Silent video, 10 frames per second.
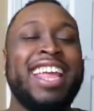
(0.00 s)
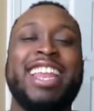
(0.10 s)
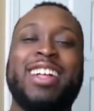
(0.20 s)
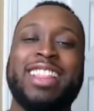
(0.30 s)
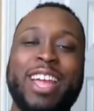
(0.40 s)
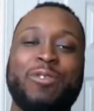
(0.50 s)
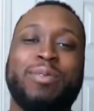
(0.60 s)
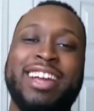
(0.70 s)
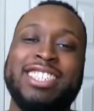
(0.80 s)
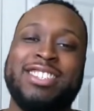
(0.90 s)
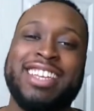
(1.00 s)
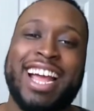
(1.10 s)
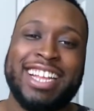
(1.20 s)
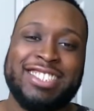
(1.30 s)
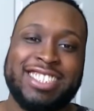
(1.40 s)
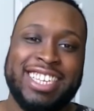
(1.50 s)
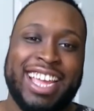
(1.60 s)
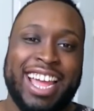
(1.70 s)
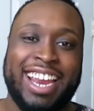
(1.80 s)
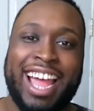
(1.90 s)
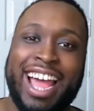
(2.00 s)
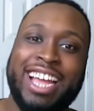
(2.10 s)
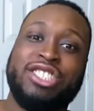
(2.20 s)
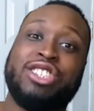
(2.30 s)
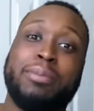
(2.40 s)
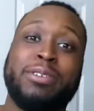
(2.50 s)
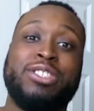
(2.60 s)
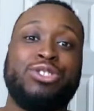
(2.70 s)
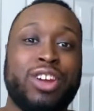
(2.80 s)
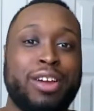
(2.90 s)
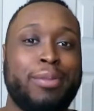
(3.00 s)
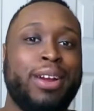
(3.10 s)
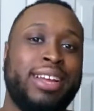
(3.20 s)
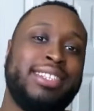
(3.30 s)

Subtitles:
Now, Life Brand you can actually get at Shoppers Drug Mart.